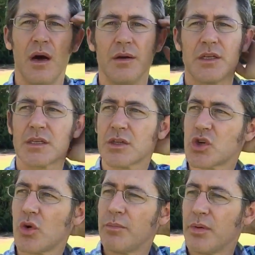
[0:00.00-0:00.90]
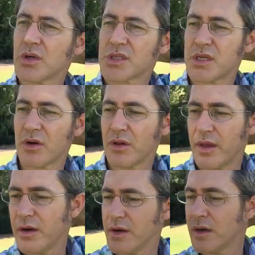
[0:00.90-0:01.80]
just short bursts here and
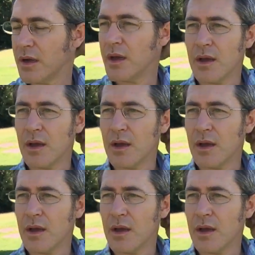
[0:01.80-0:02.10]
there,